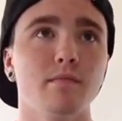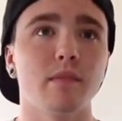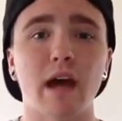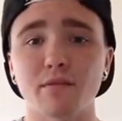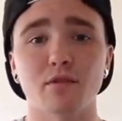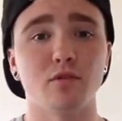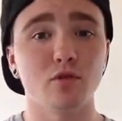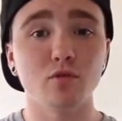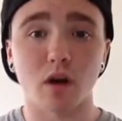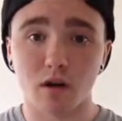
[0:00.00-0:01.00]
have to
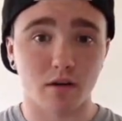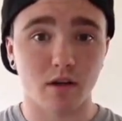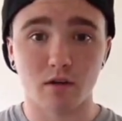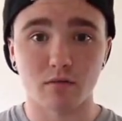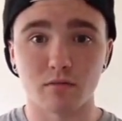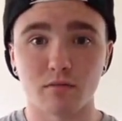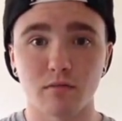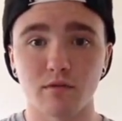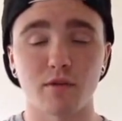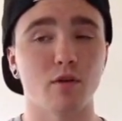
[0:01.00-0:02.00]
do cardio
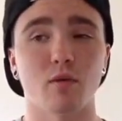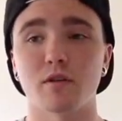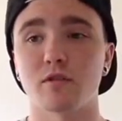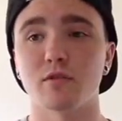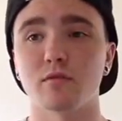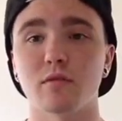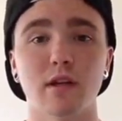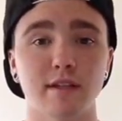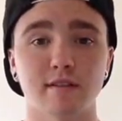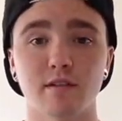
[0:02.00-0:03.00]
if you don't want to.
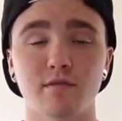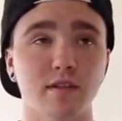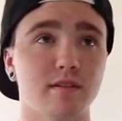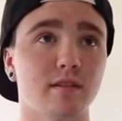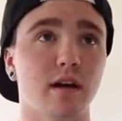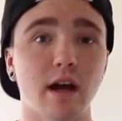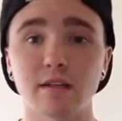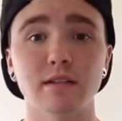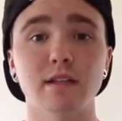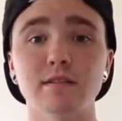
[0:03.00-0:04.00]
As if it's high
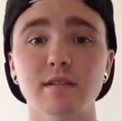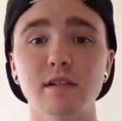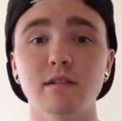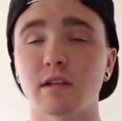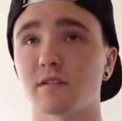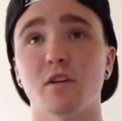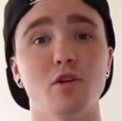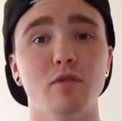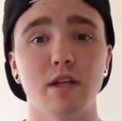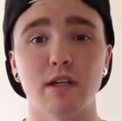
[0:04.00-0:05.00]
intensity, that's all
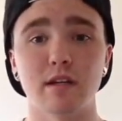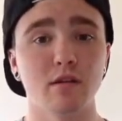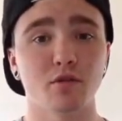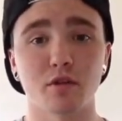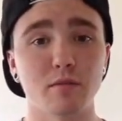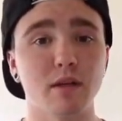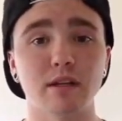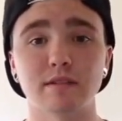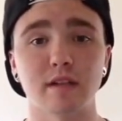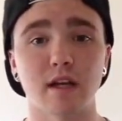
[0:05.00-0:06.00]
you need, 30
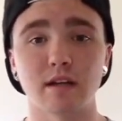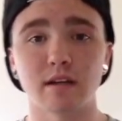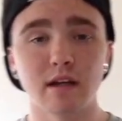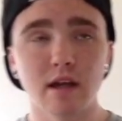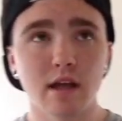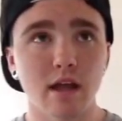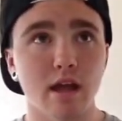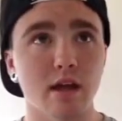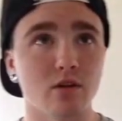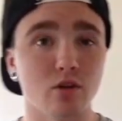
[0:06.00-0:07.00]
minutes a day.
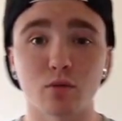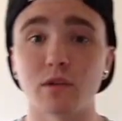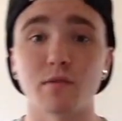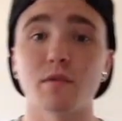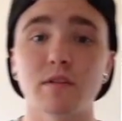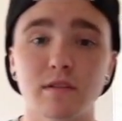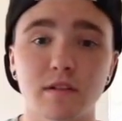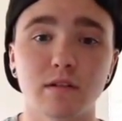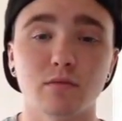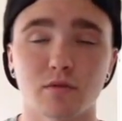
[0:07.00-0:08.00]
And you'll definitely
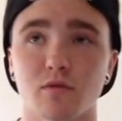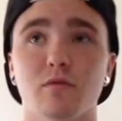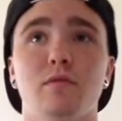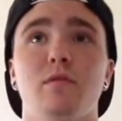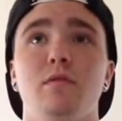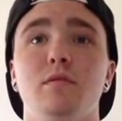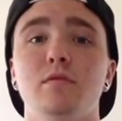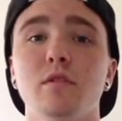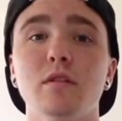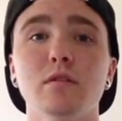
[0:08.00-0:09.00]
see results.
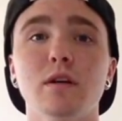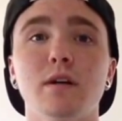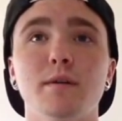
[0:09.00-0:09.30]
So,